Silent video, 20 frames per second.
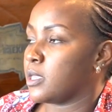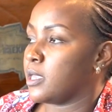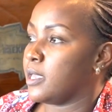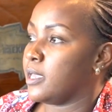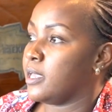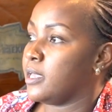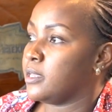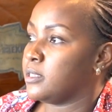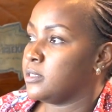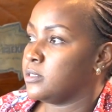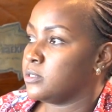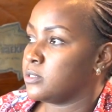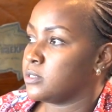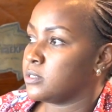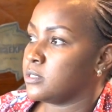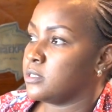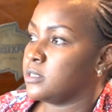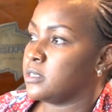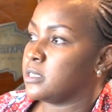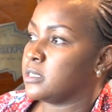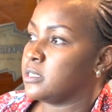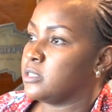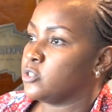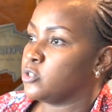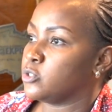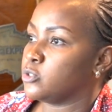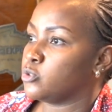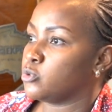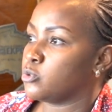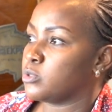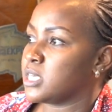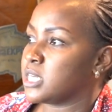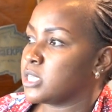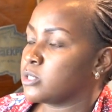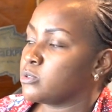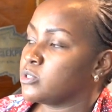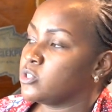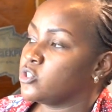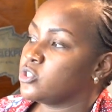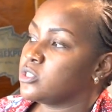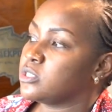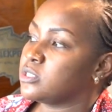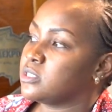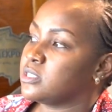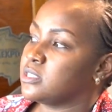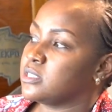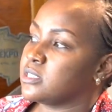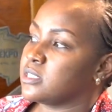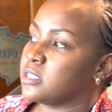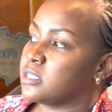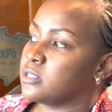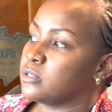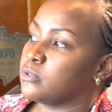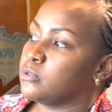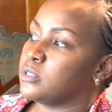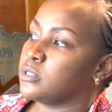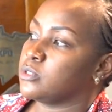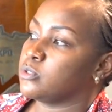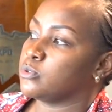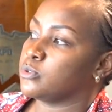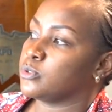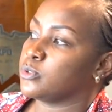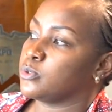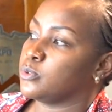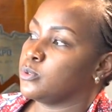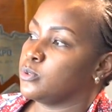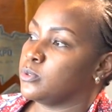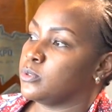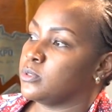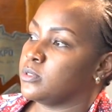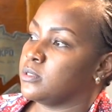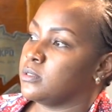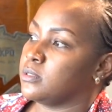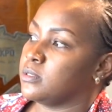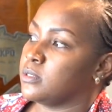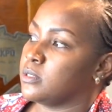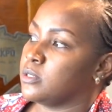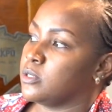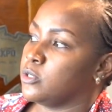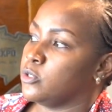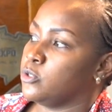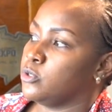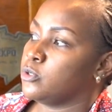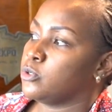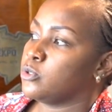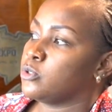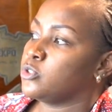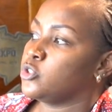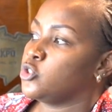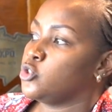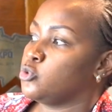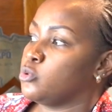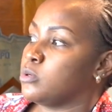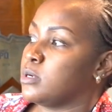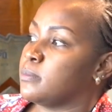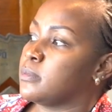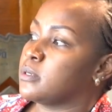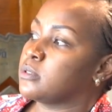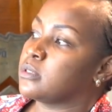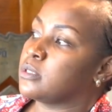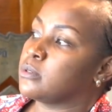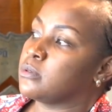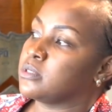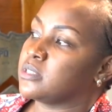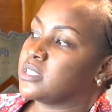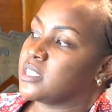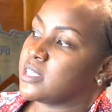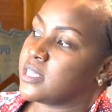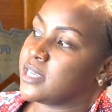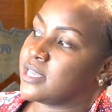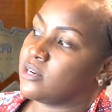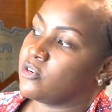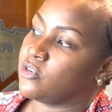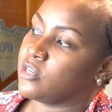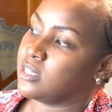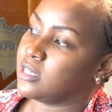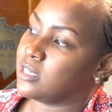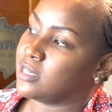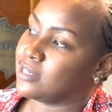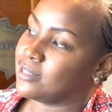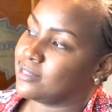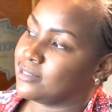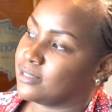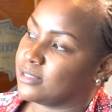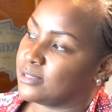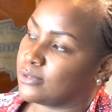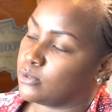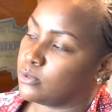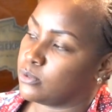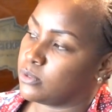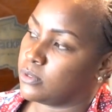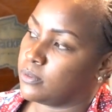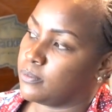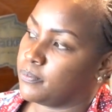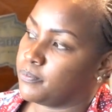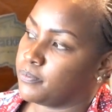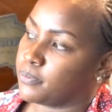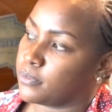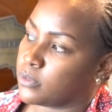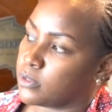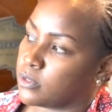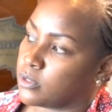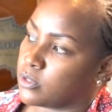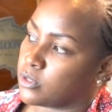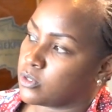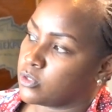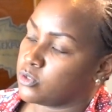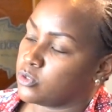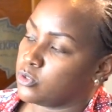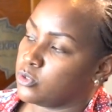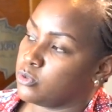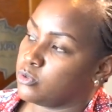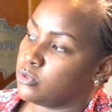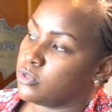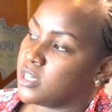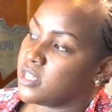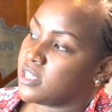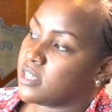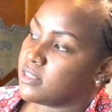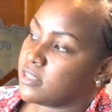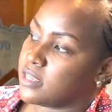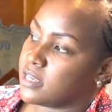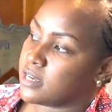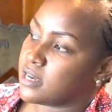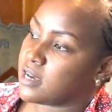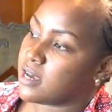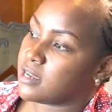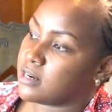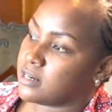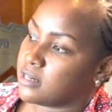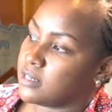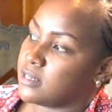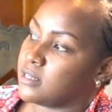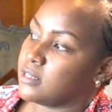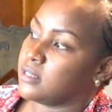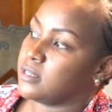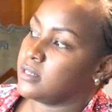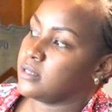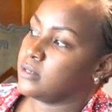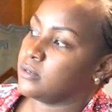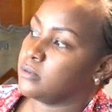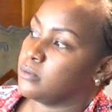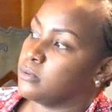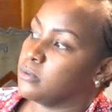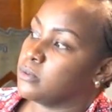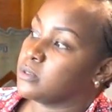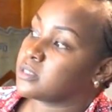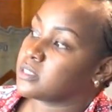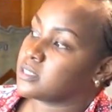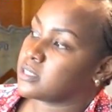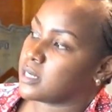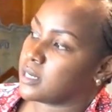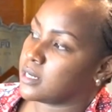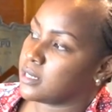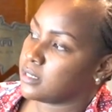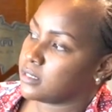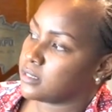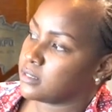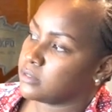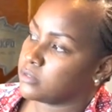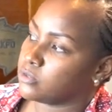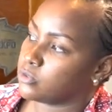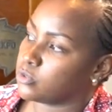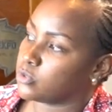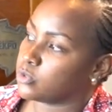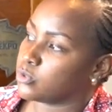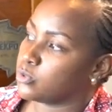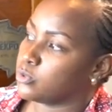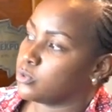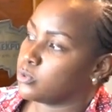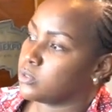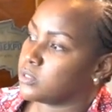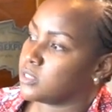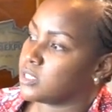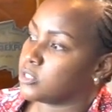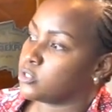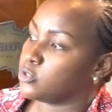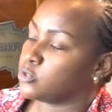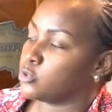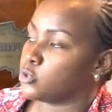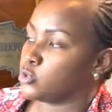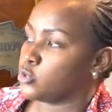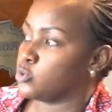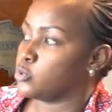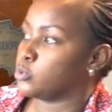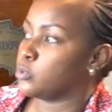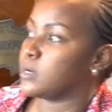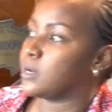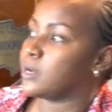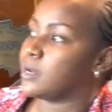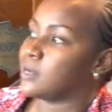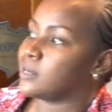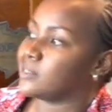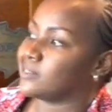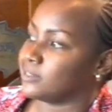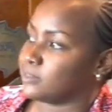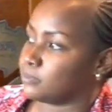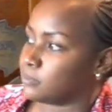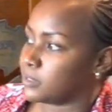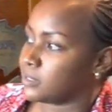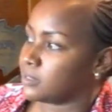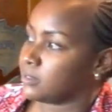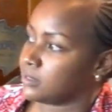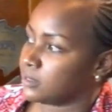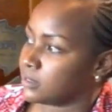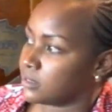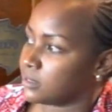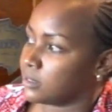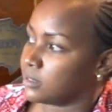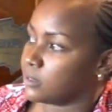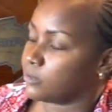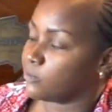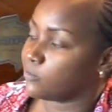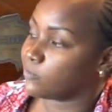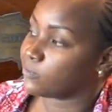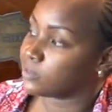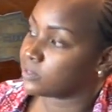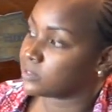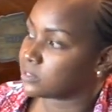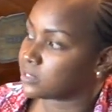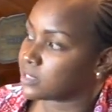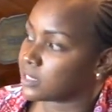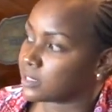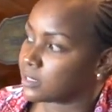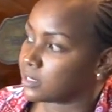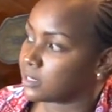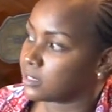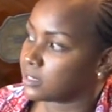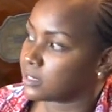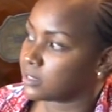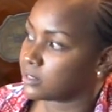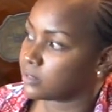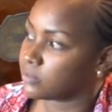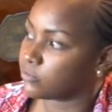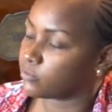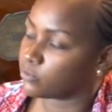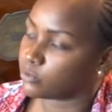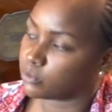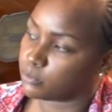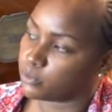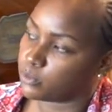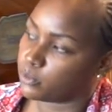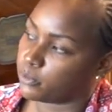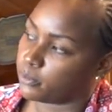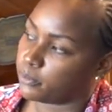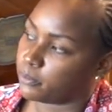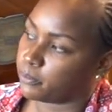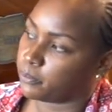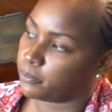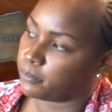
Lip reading: And in addition to that, when children start going to school, you're not sure about the water they're drinking in school. So you'd rather they carry water to school that you're sure has been filtered from home.